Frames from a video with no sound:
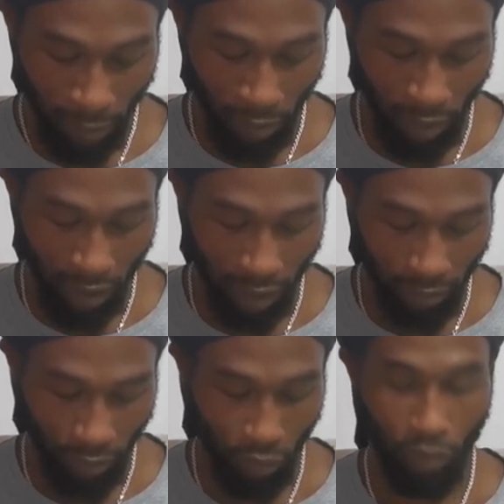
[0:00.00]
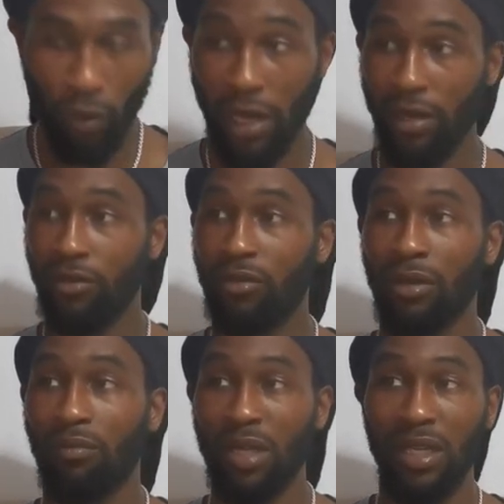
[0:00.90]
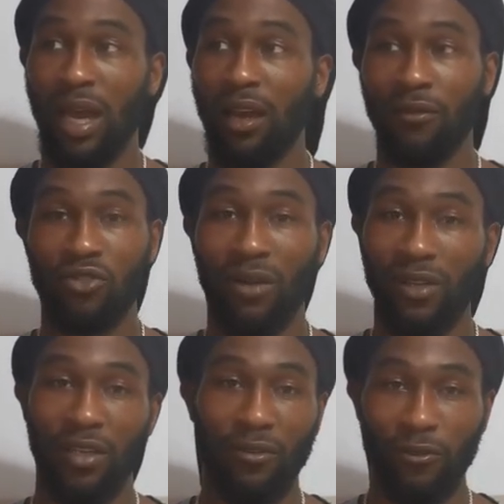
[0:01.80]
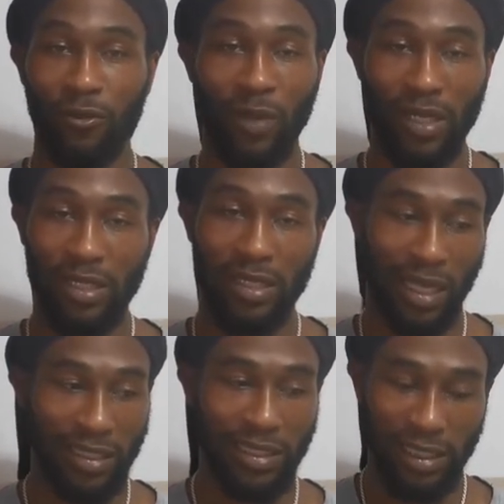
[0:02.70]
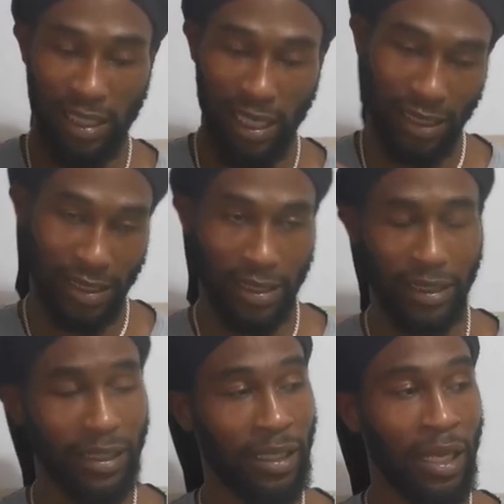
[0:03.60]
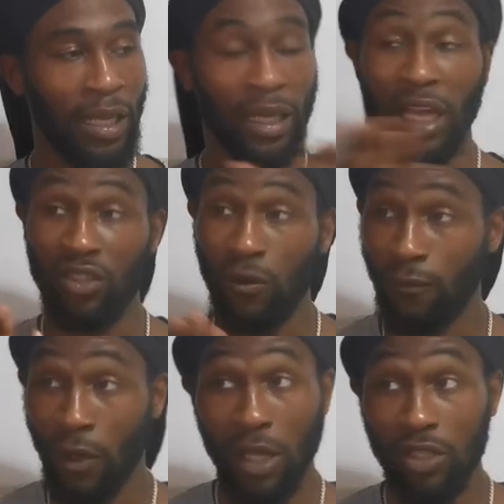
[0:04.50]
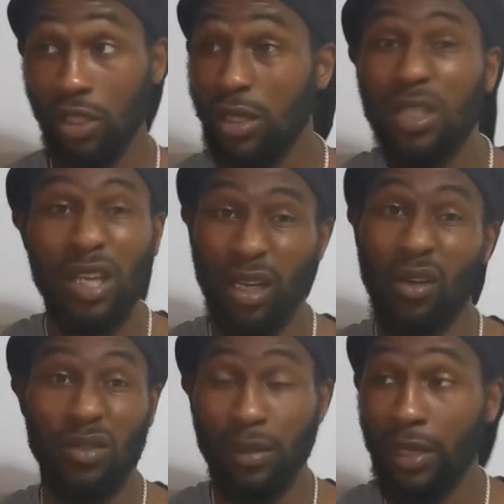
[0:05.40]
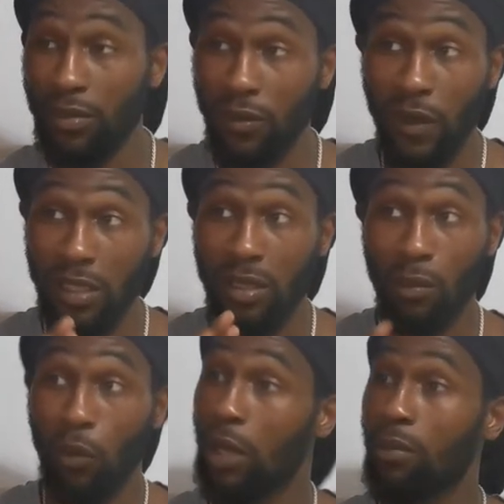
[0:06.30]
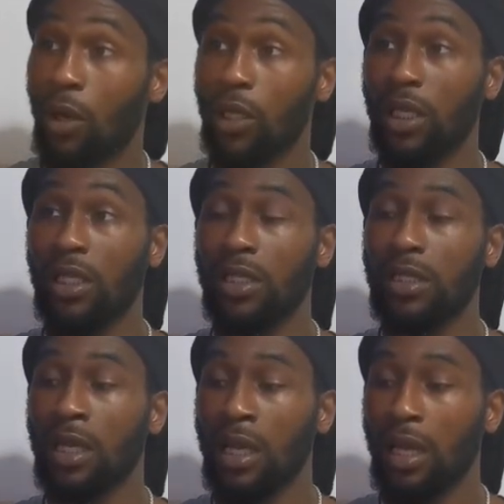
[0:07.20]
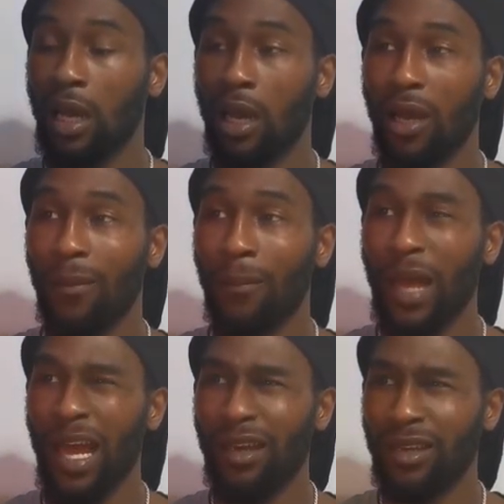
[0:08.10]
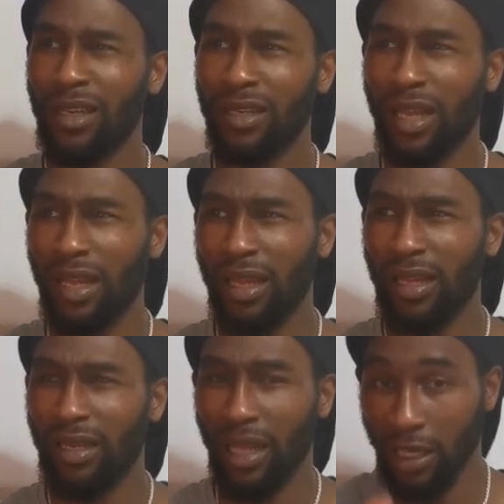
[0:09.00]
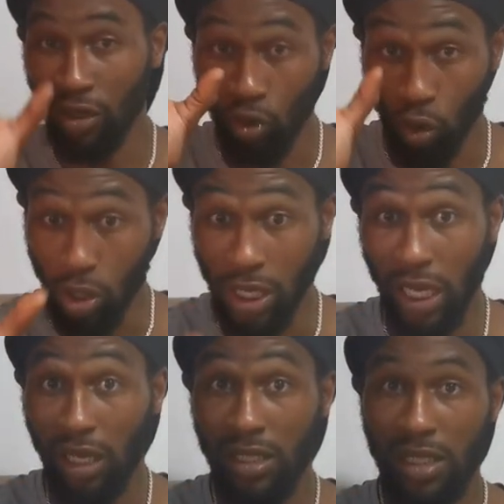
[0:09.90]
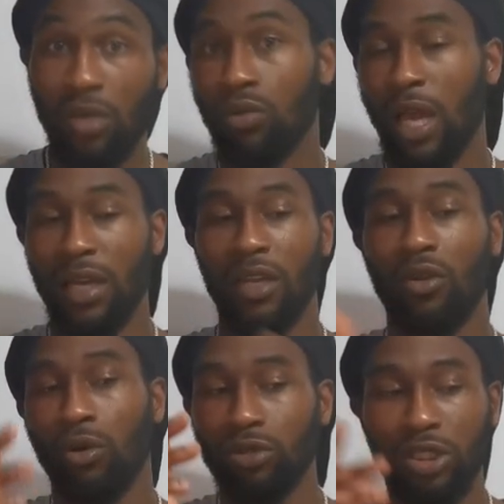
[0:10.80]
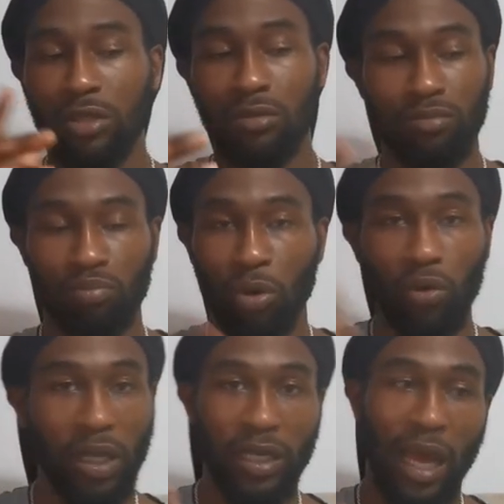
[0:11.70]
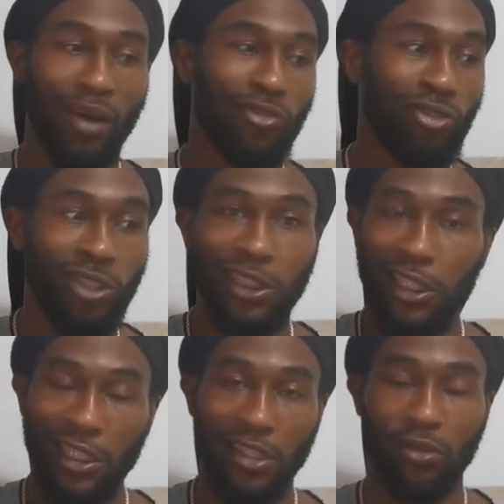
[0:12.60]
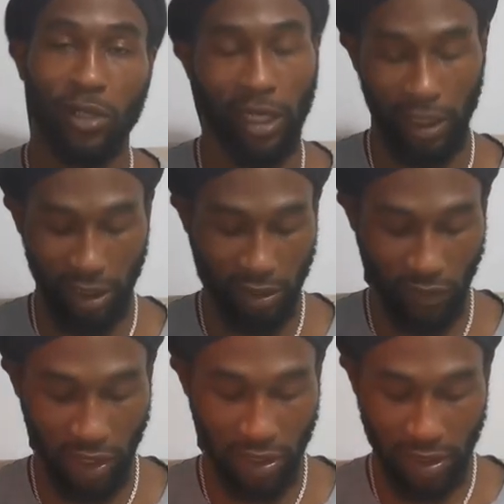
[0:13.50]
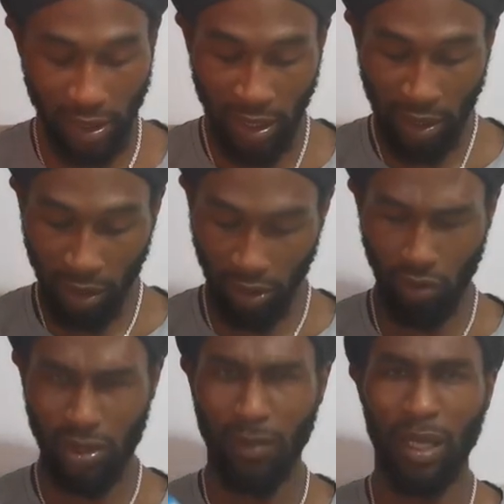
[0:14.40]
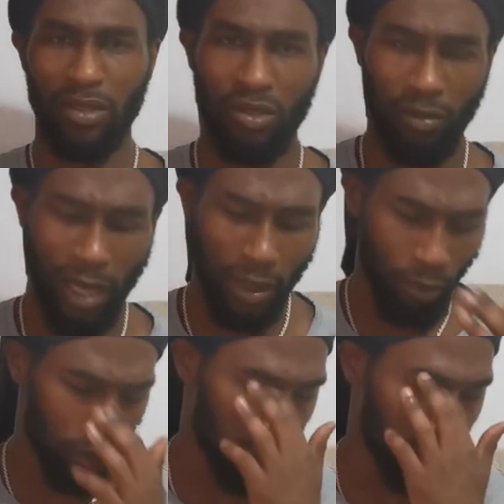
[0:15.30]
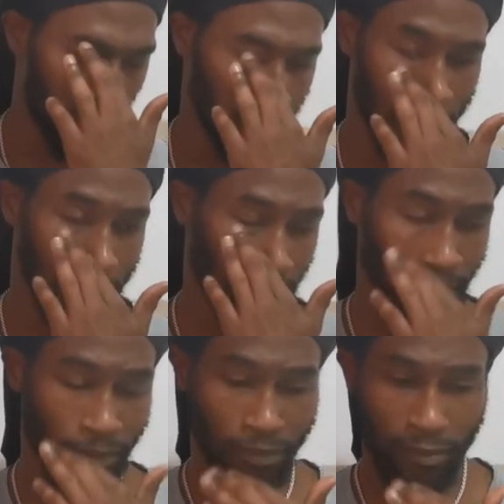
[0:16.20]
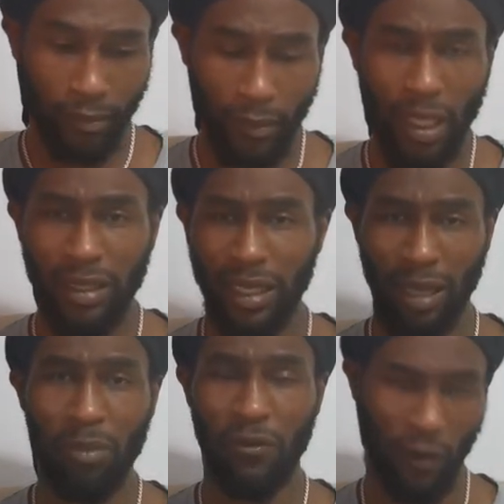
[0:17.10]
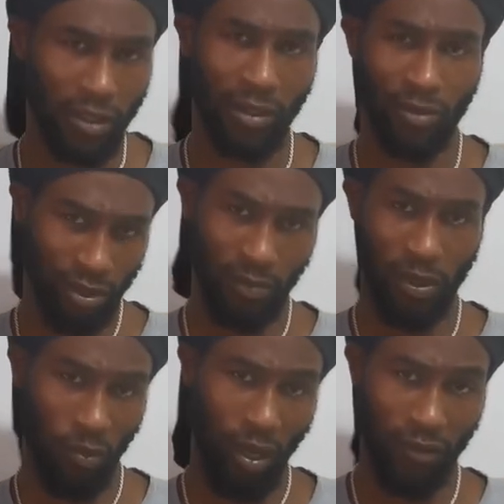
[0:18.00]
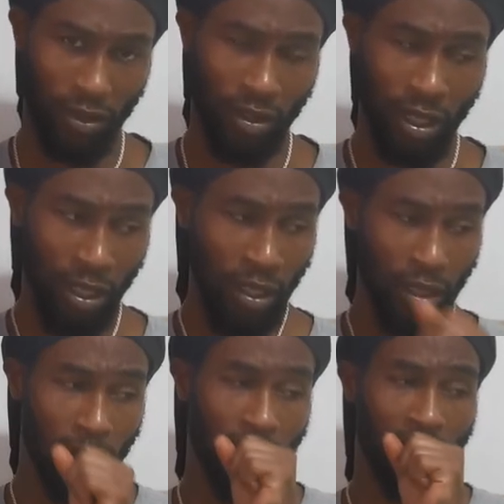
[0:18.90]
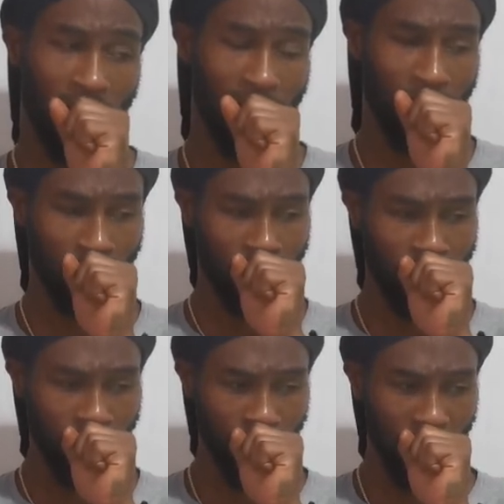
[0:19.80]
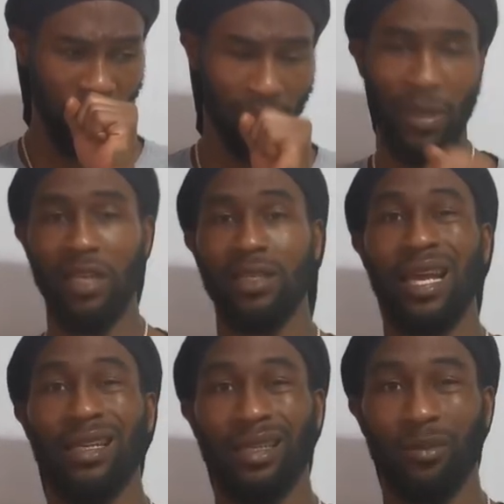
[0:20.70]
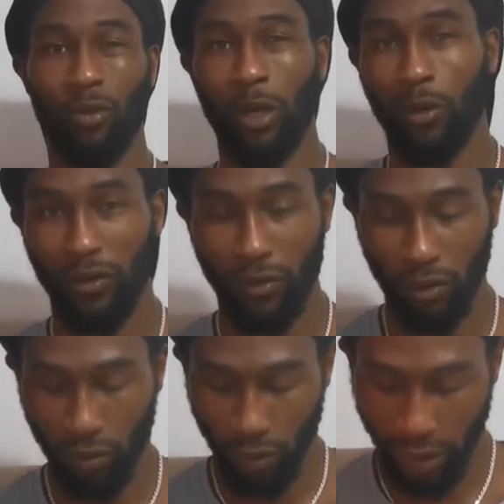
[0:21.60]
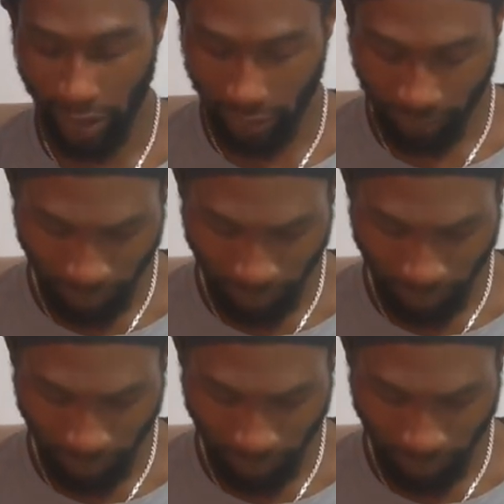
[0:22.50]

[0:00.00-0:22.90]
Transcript: But um, when me, I love traveling through places like C E X and Cash Converters just to check, because sometimes you find some great bargains, um, and they're they're in good nick still, like they're not broken down or shitty or none of these things. Because you know sometimes when you buy pre-owned, they can be fucked up because the people haven't uh, maintained them well, if you want to call it that.